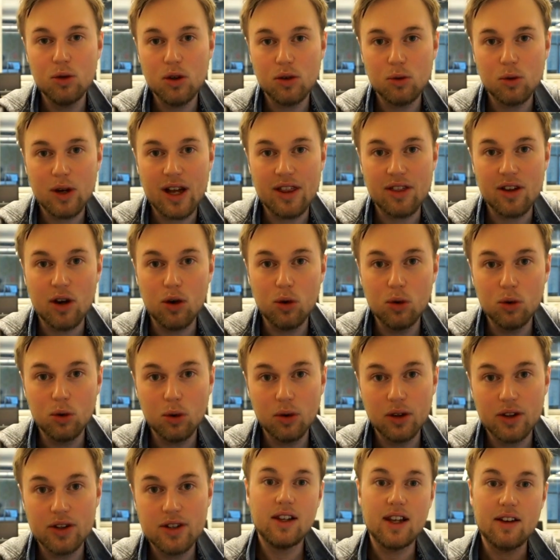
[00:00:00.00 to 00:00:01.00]
when
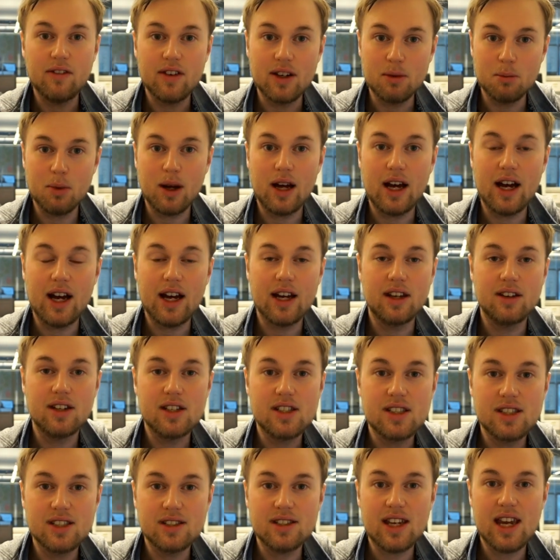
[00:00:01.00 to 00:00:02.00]
old, living by the
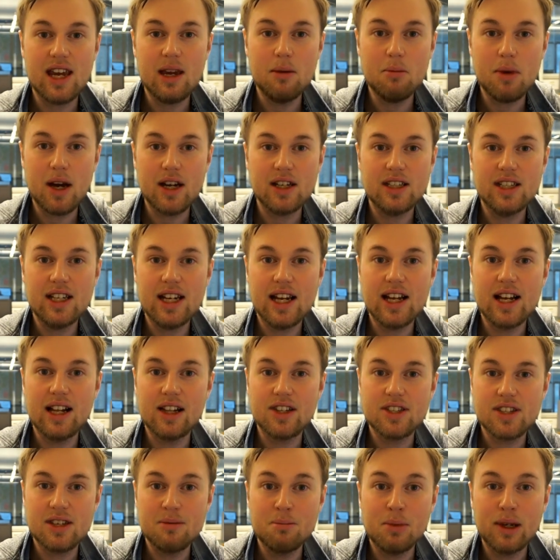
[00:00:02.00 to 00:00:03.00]
same
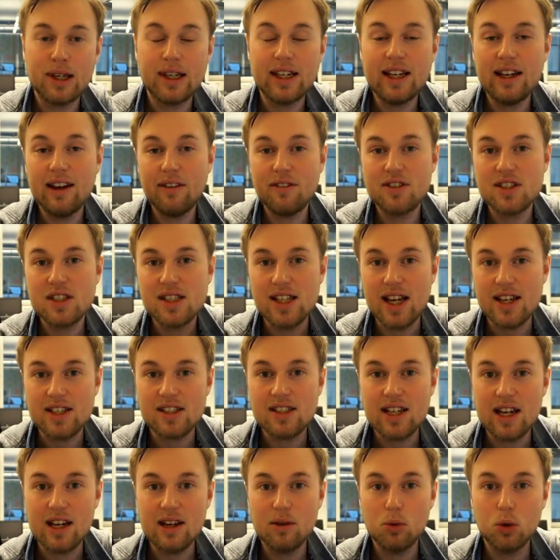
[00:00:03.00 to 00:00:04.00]
ideals and beliefs
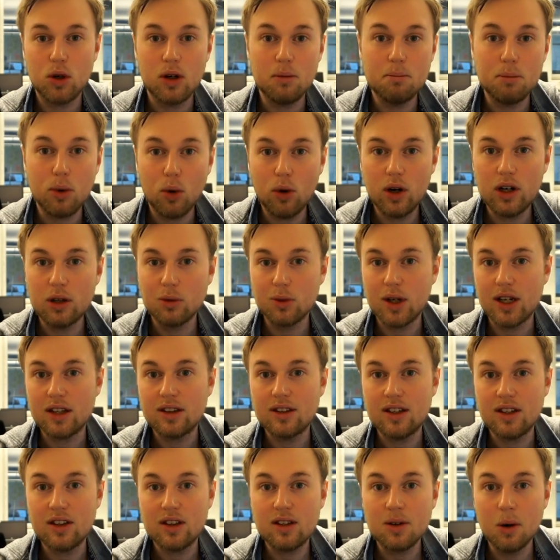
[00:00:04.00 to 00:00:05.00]
as they were born
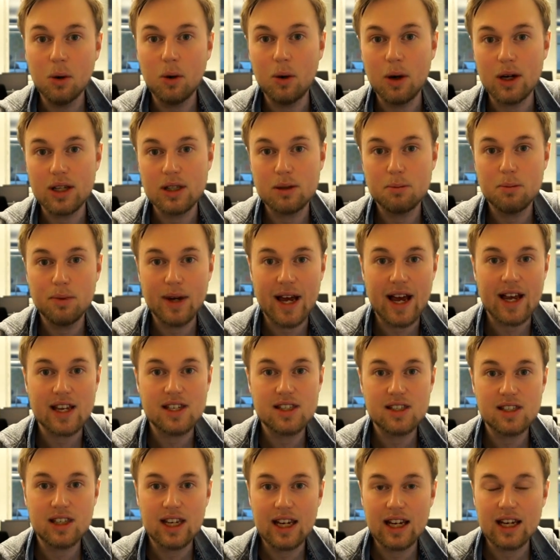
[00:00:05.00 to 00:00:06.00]
with and taught
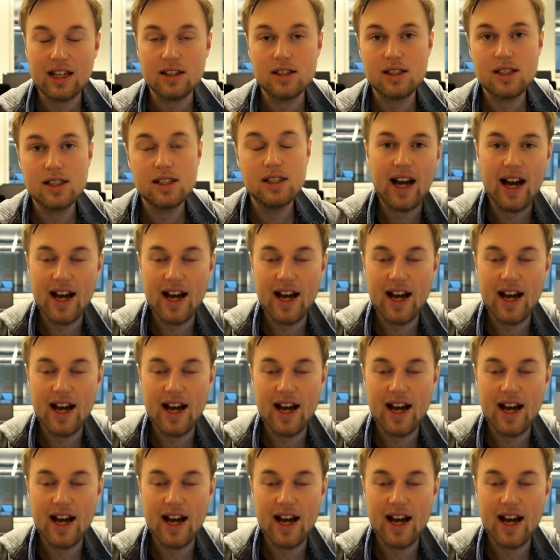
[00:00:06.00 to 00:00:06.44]
as kids.